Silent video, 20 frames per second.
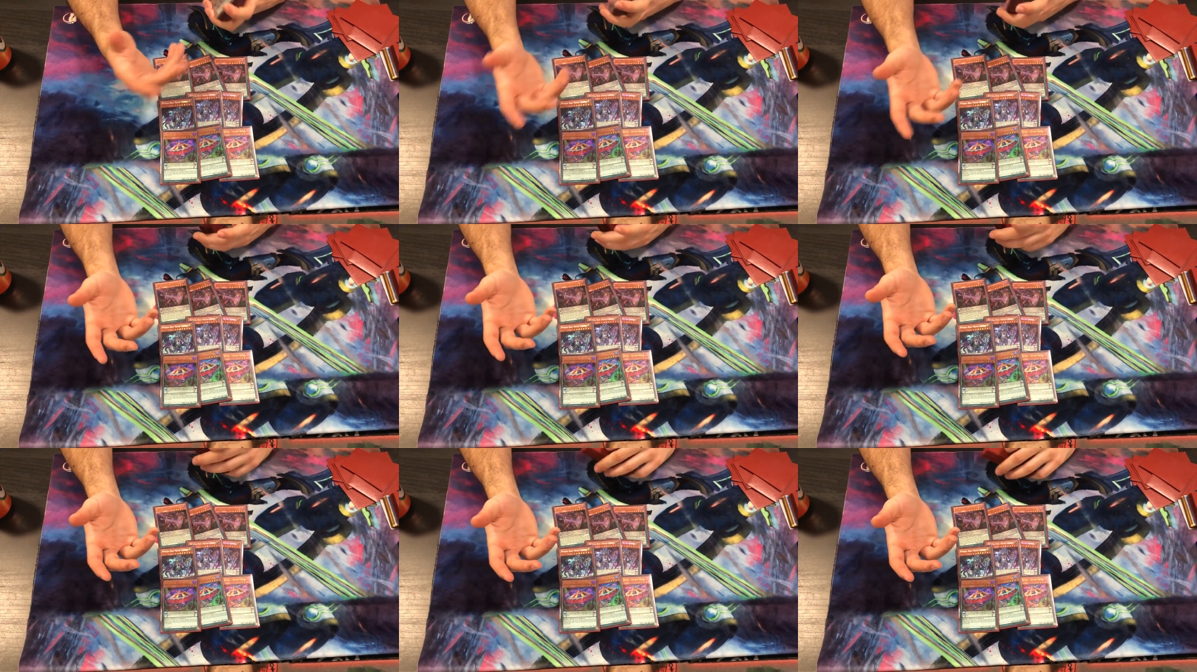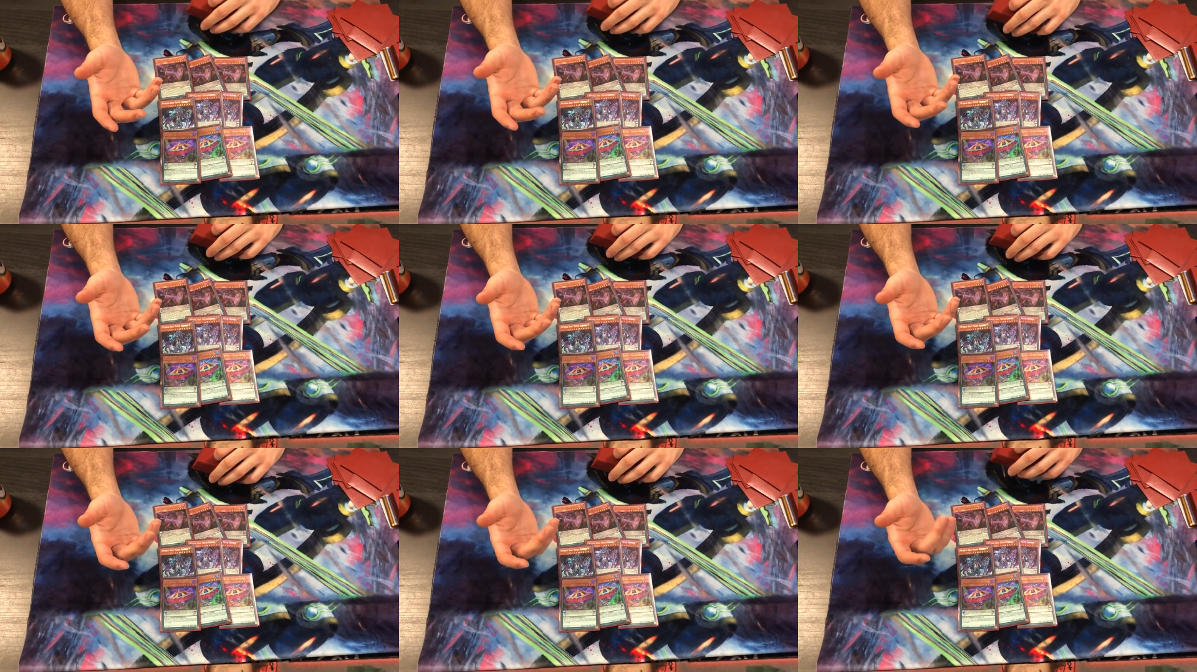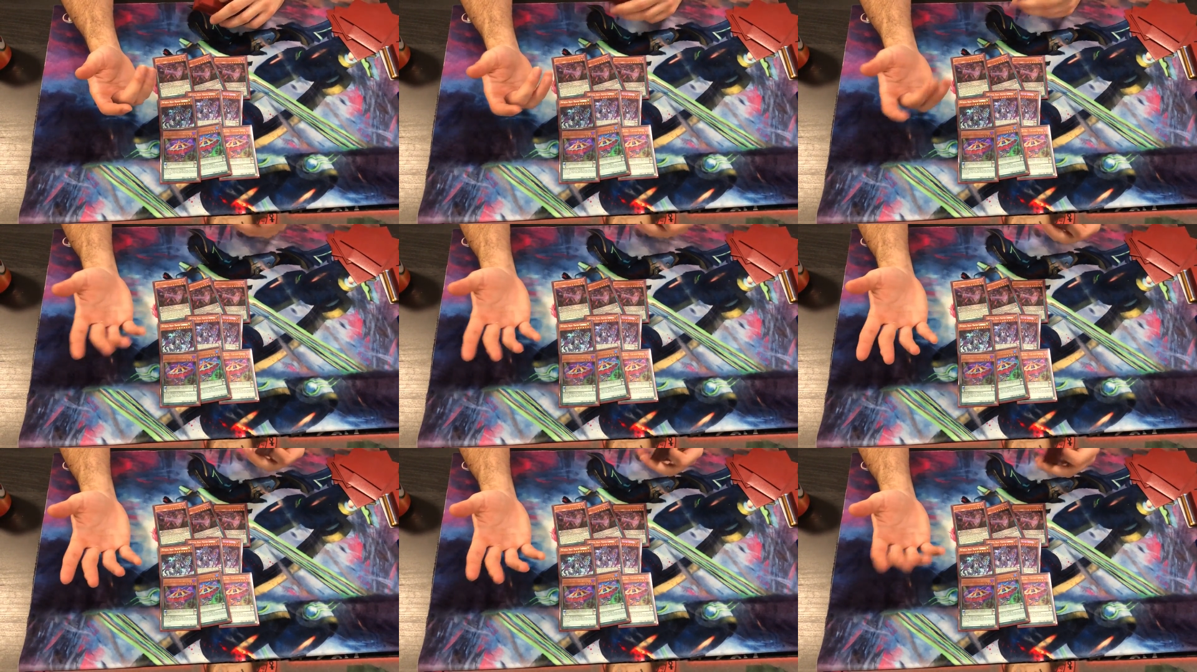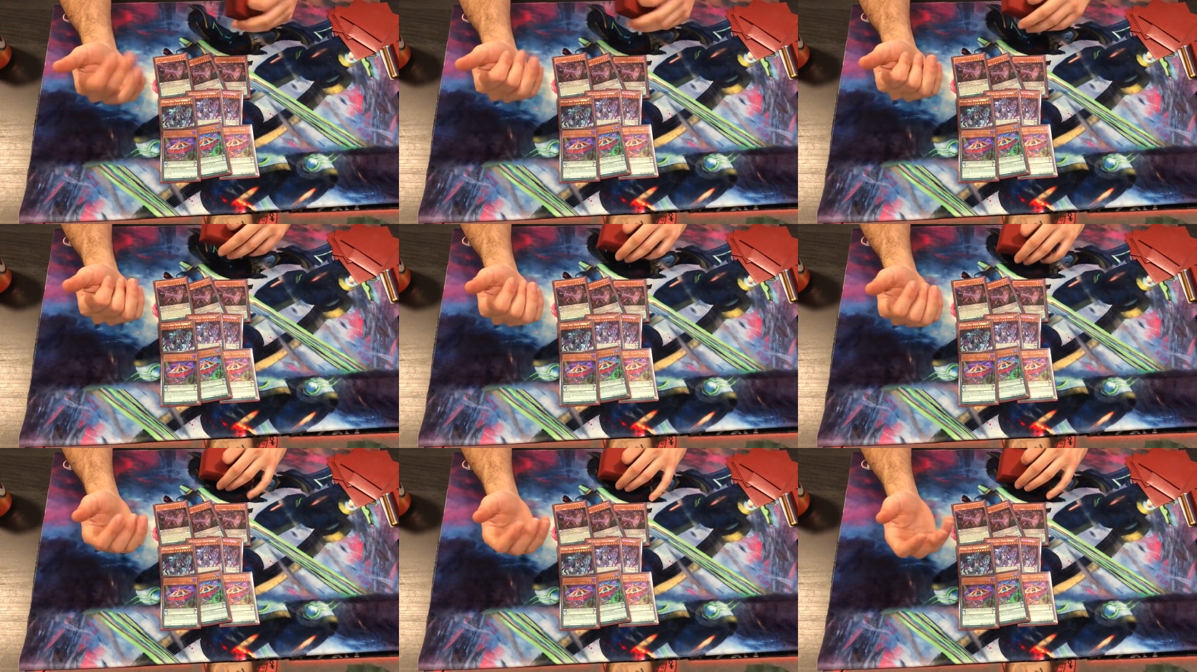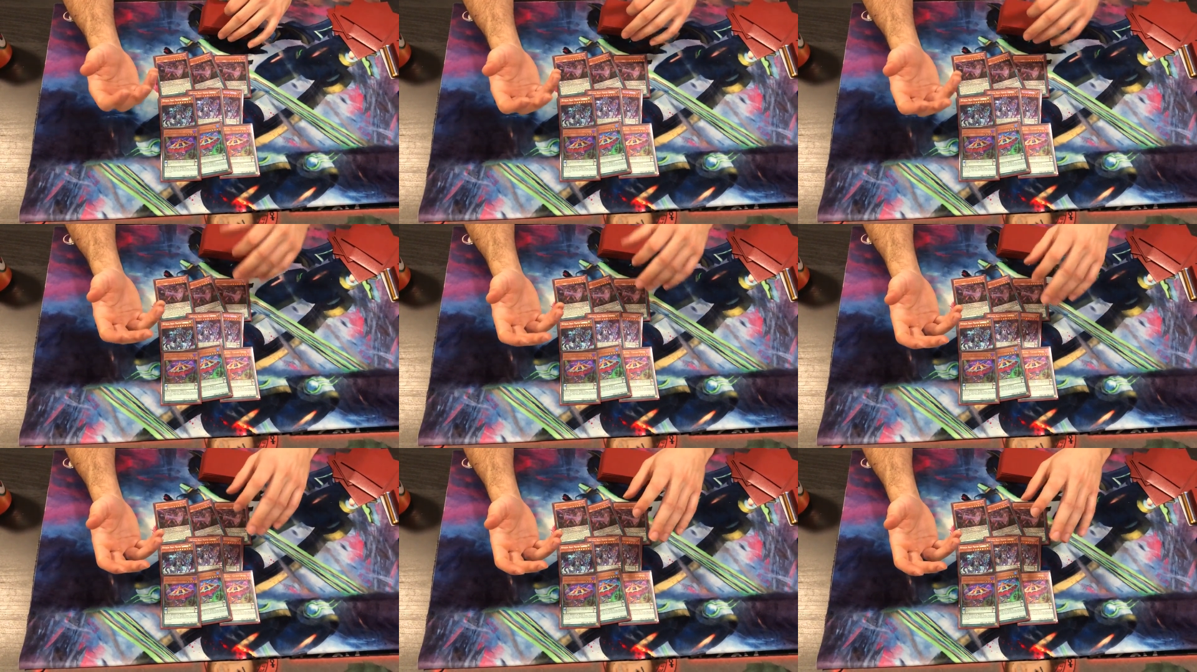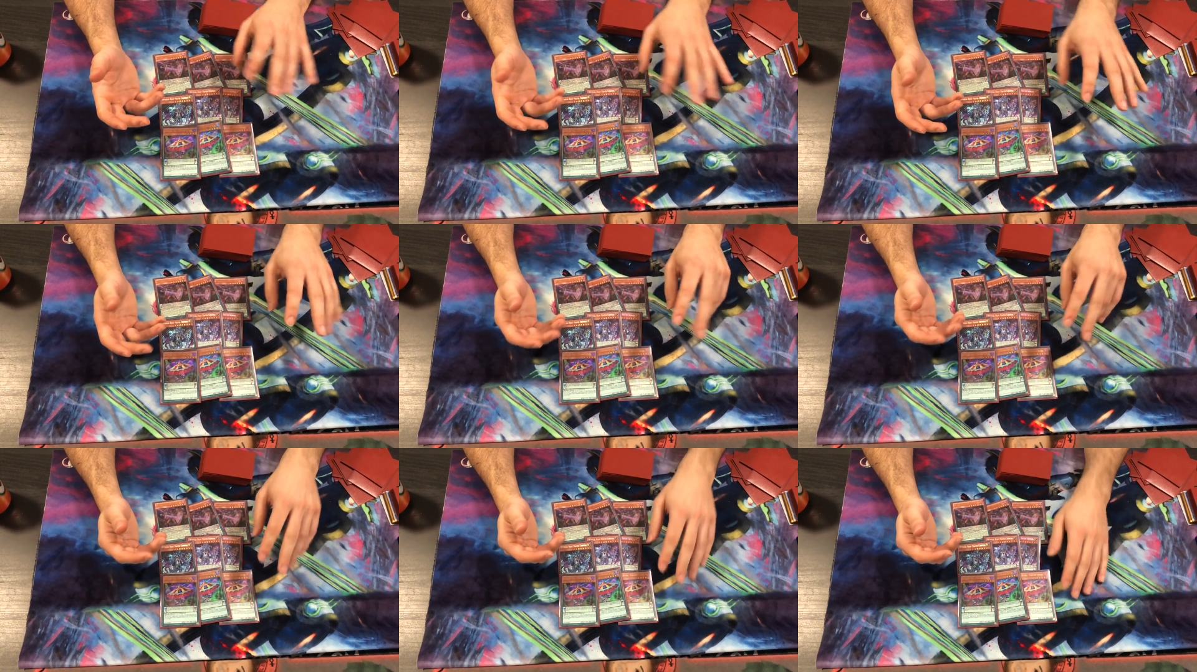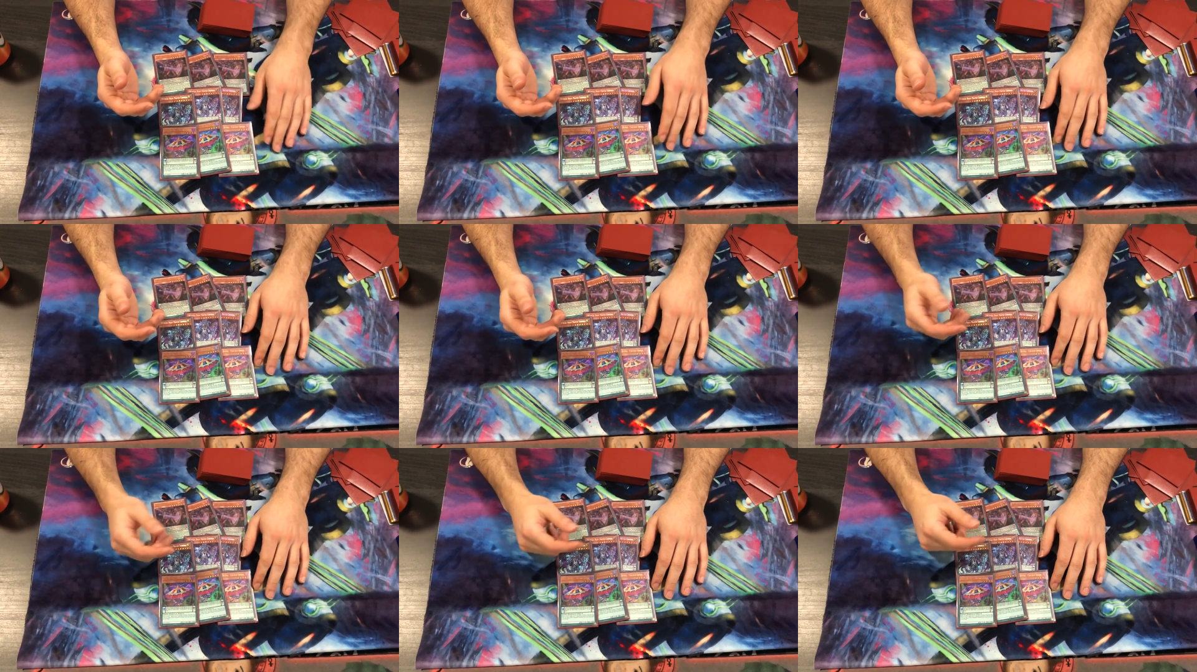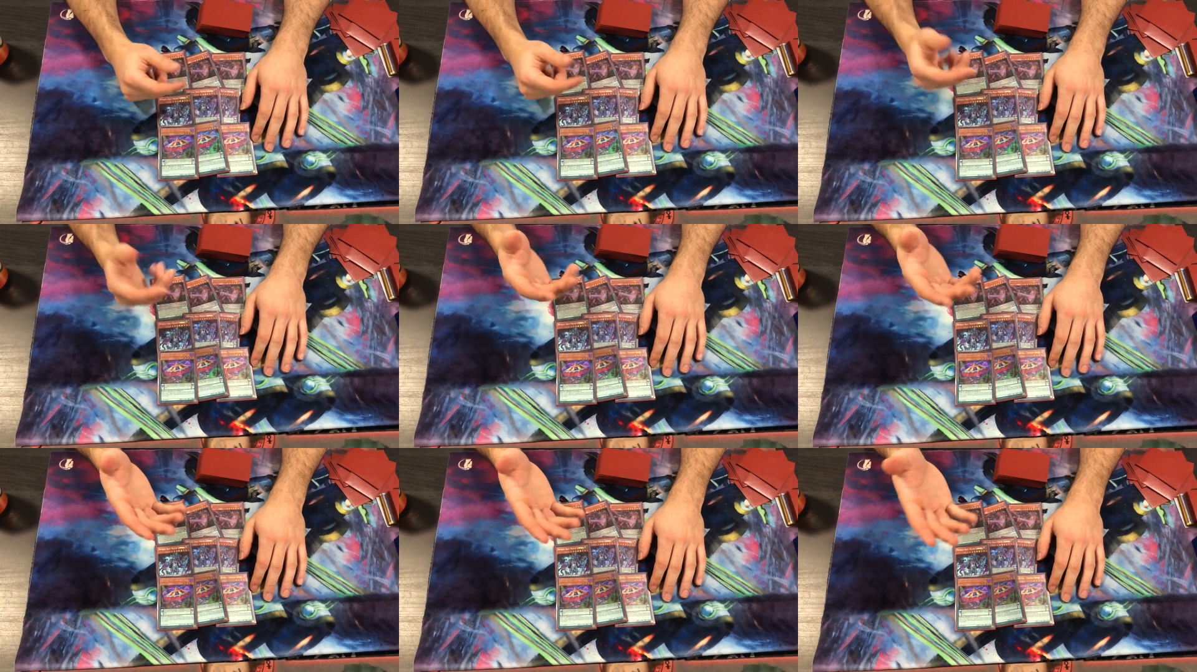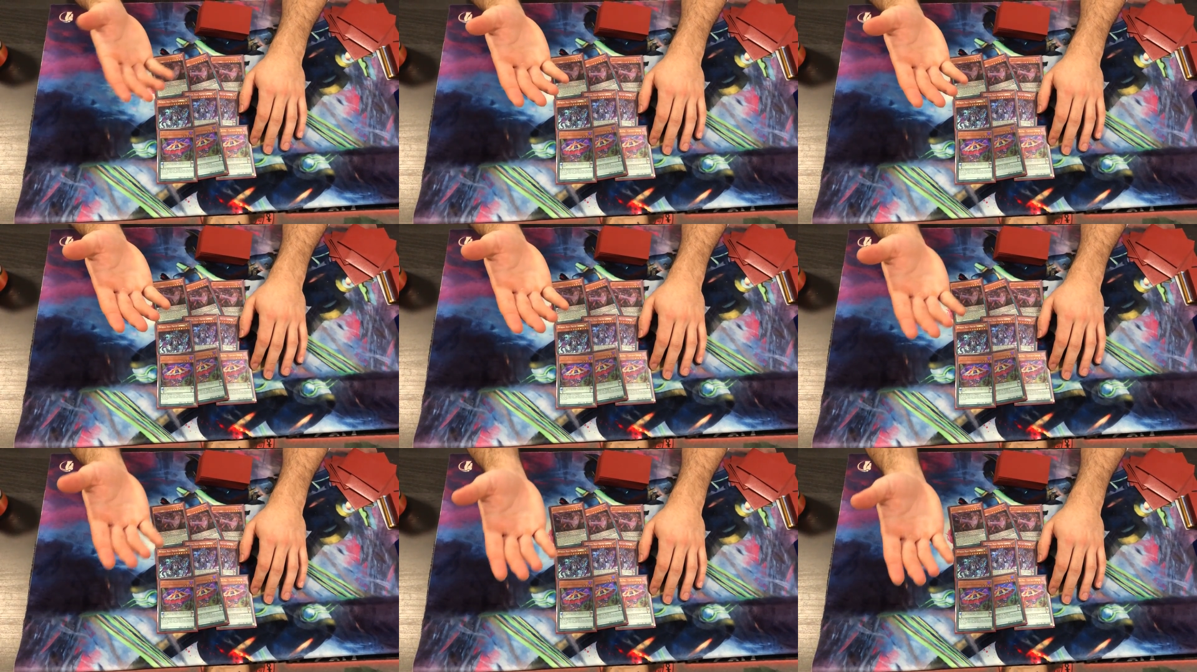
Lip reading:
Nobody's mouth can be seen.